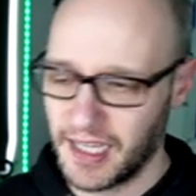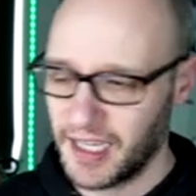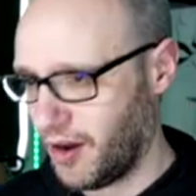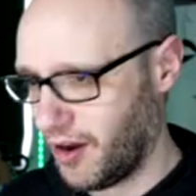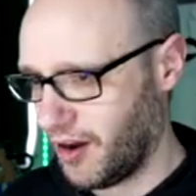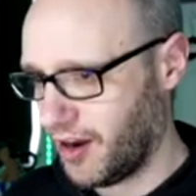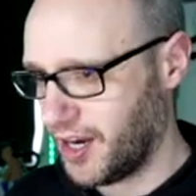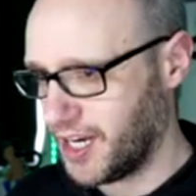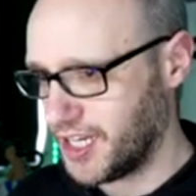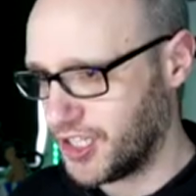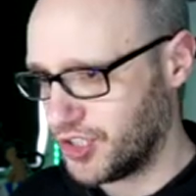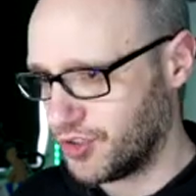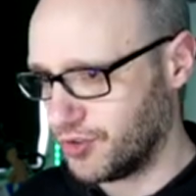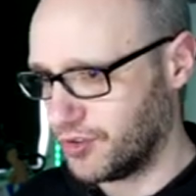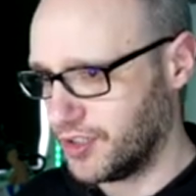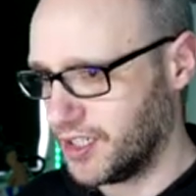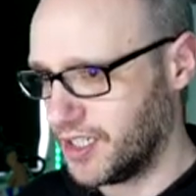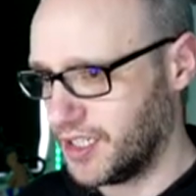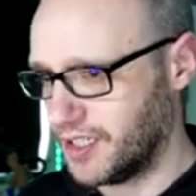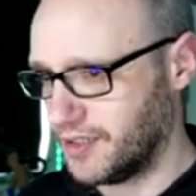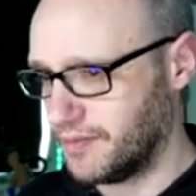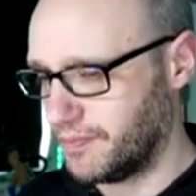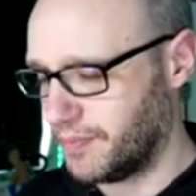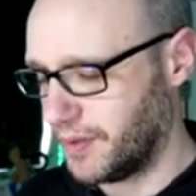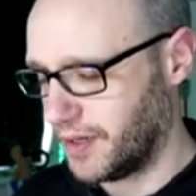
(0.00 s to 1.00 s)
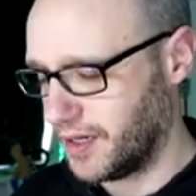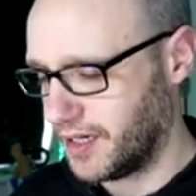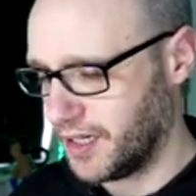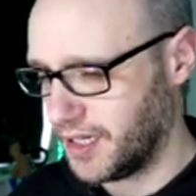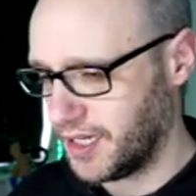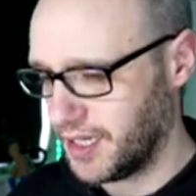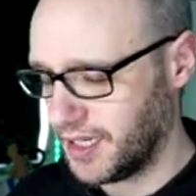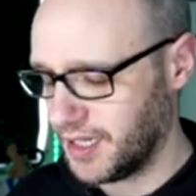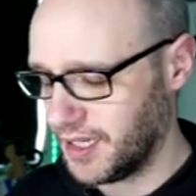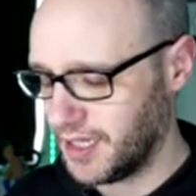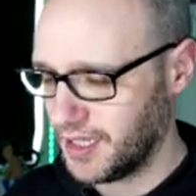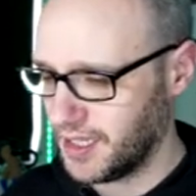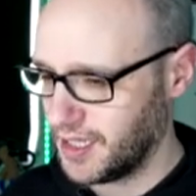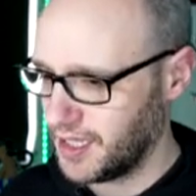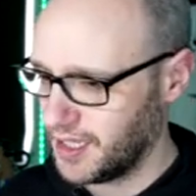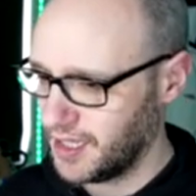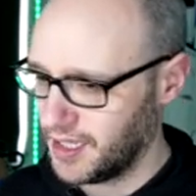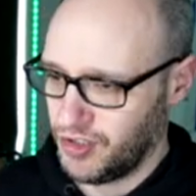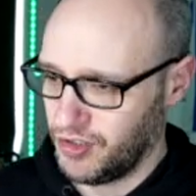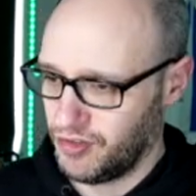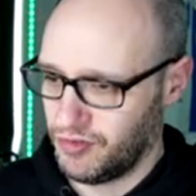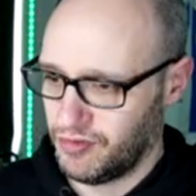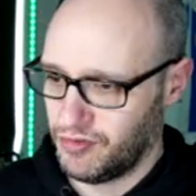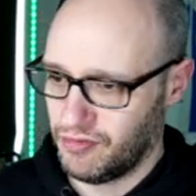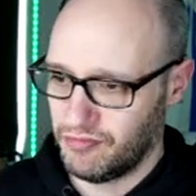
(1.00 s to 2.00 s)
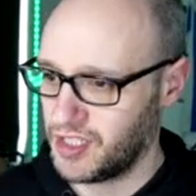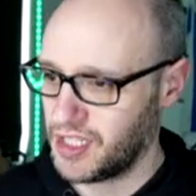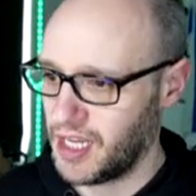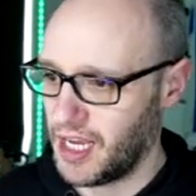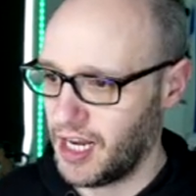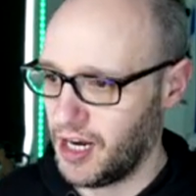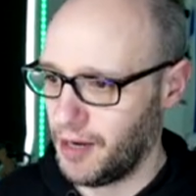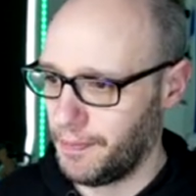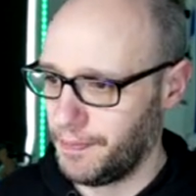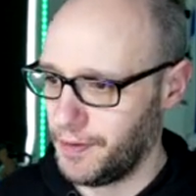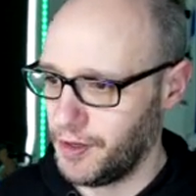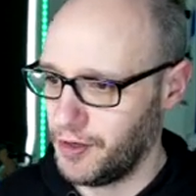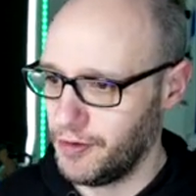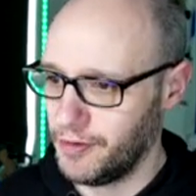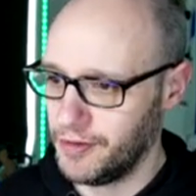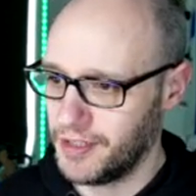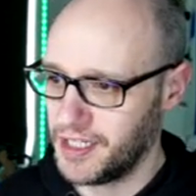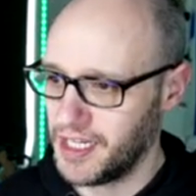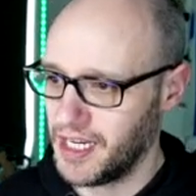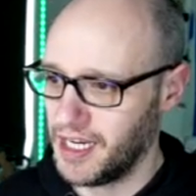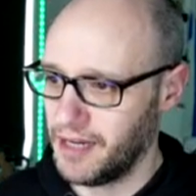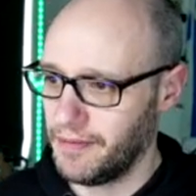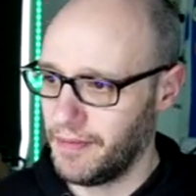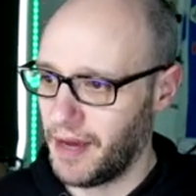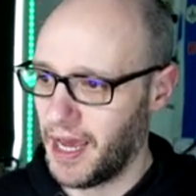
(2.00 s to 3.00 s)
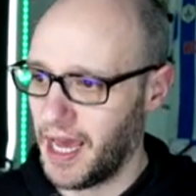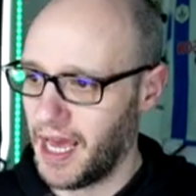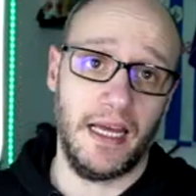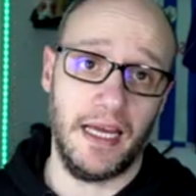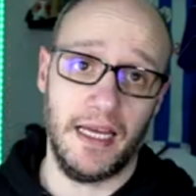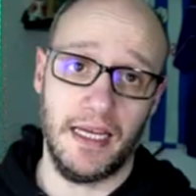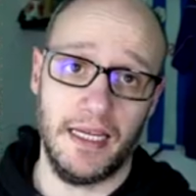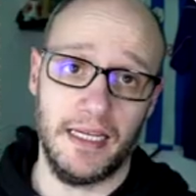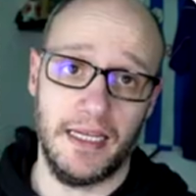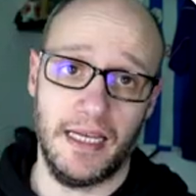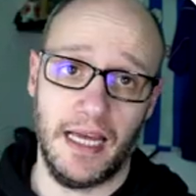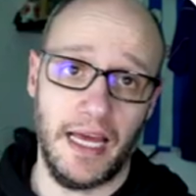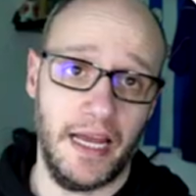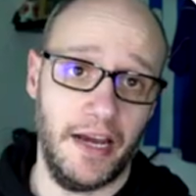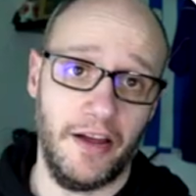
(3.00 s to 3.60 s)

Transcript: but I joined by just setting up a new team uh,